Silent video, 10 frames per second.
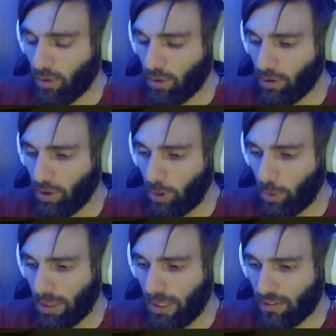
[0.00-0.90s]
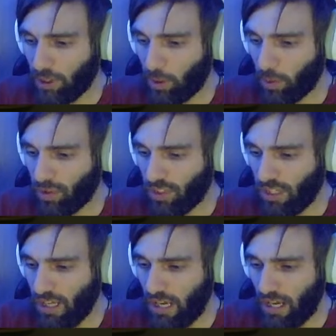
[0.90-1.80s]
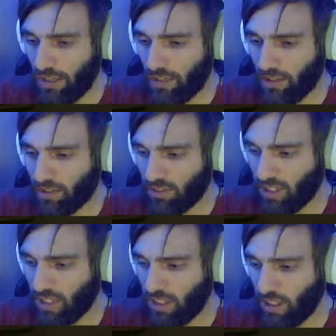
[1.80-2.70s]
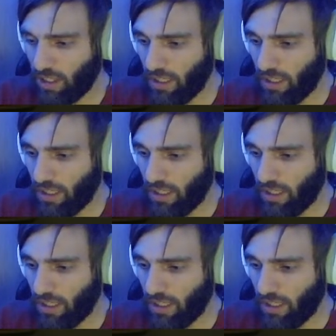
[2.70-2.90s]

lowercase o, G, I, C,